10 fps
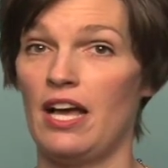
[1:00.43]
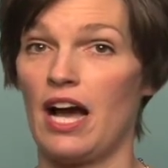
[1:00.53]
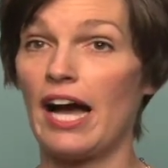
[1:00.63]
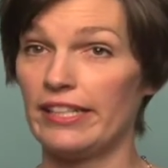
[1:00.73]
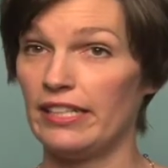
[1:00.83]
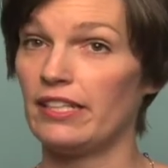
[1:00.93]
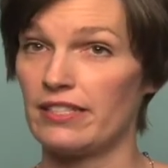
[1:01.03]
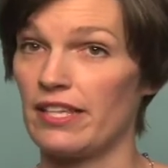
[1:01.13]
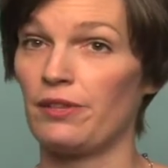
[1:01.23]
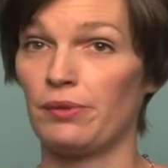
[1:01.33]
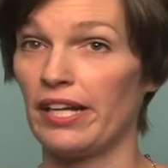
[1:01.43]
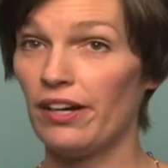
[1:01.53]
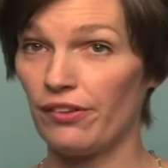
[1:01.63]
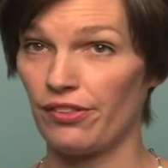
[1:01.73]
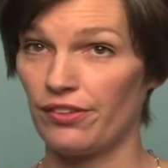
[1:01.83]
I can't say the word
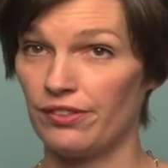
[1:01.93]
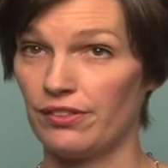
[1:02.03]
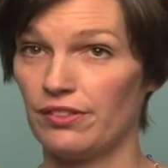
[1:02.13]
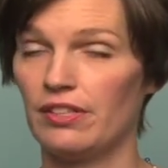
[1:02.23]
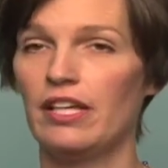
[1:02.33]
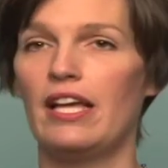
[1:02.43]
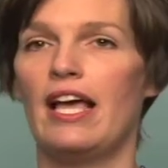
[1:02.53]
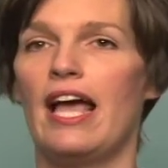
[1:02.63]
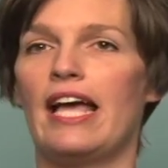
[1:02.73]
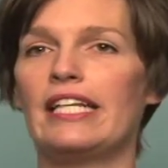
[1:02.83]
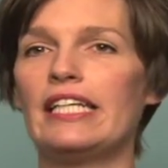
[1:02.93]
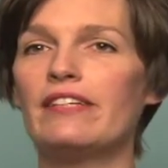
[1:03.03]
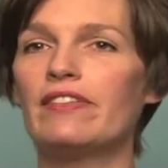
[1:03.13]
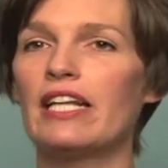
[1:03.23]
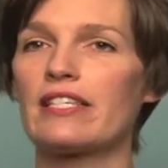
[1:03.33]
health." And
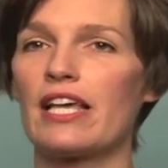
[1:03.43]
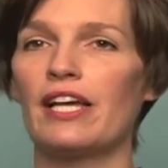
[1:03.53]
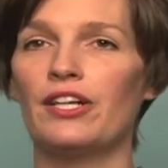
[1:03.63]
even as I